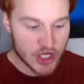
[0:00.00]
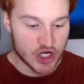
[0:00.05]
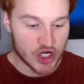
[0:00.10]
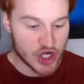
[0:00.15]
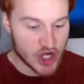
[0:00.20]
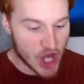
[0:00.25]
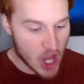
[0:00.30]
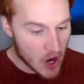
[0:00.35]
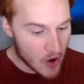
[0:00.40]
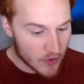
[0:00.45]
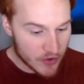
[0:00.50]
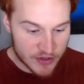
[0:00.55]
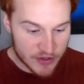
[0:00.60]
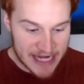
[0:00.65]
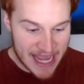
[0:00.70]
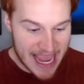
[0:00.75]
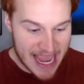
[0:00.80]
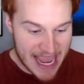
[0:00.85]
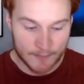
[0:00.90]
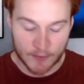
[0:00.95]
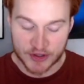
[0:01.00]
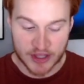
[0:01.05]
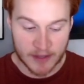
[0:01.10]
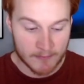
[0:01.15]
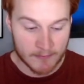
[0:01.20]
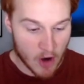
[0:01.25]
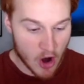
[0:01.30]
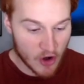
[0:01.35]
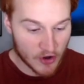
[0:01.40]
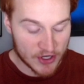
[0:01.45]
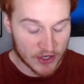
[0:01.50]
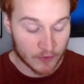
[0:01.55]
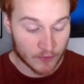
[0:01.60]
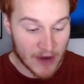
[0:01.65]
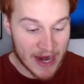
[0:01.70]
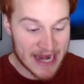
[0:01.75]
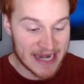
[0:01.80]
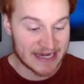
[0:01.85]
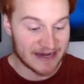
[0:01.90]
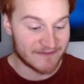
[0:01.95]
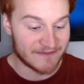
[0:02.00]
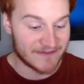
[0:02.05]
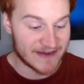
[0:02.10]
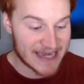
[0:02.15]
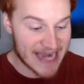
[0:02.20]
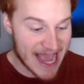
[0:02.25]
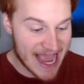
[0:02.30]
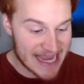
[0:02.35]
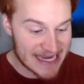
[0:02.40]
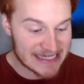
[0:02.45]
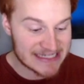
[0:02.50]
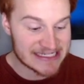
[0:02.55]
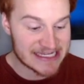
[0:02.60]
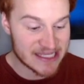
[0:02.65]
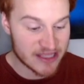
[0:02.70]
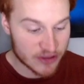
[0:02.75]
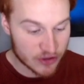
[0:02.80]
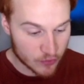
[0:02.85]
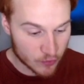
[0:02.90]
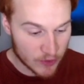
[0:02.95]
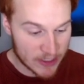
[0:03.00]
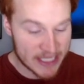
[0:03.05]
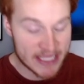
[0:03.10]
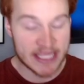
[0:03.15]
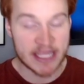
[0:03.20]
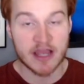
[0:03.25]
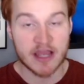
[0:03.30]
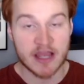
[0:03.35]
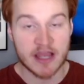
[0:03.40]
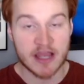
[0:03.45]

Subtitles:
Notre Dame with a market rating of 93.